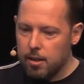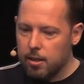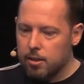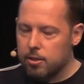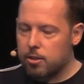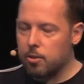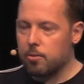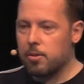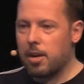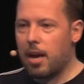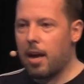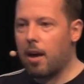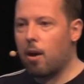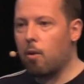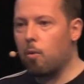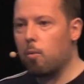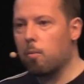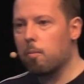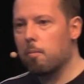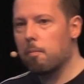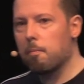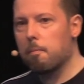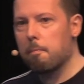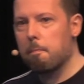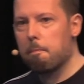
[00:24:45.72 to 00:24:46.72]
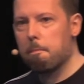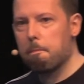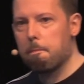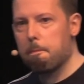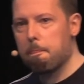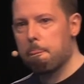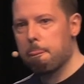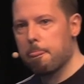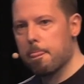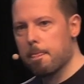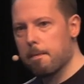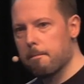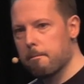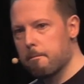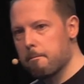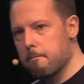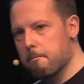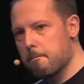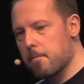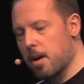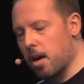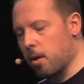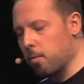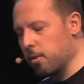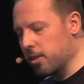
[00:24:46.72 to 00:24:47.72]
So now
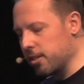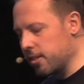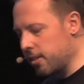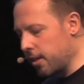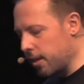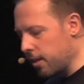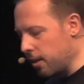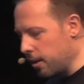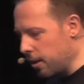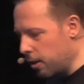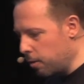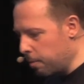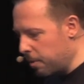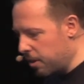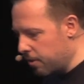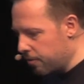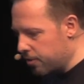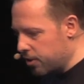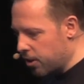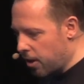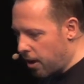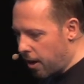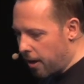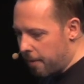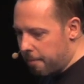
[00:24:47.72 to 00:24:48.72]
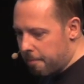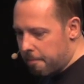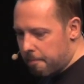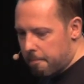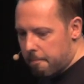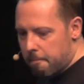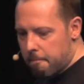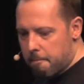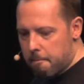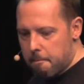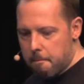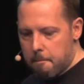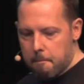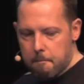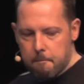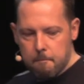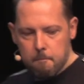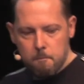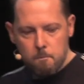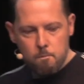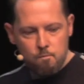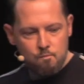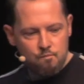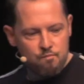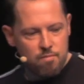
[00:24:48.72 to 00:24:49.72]
I want to take a little bit of time
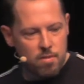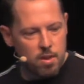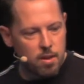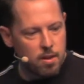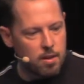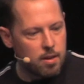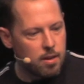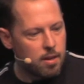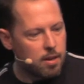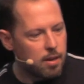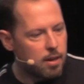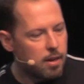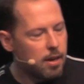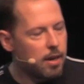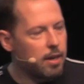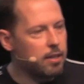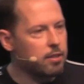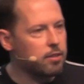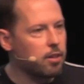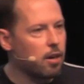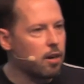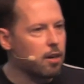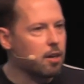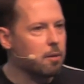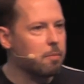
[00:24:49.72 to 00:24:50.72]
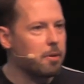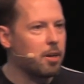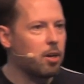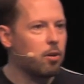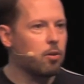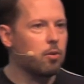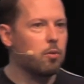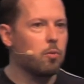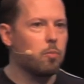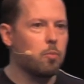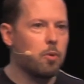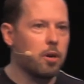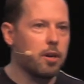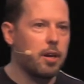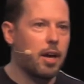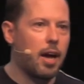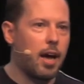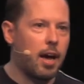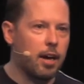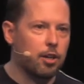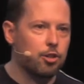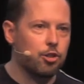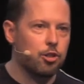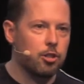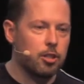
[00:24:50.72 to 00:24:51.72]
and talk about what
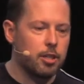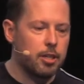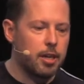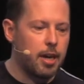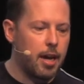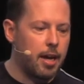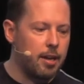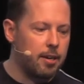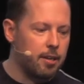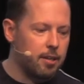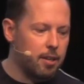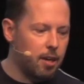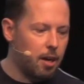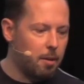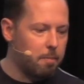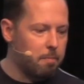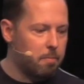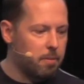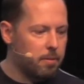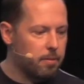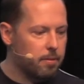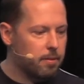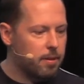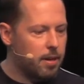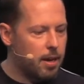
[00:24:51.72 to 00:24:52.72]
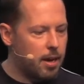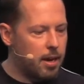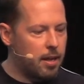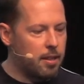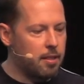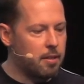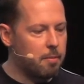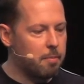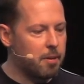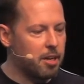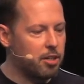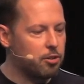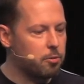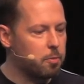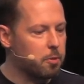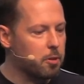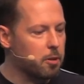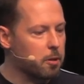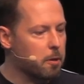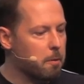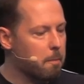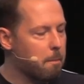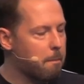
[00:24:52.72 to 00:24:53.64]
actually ended up in the benchmark.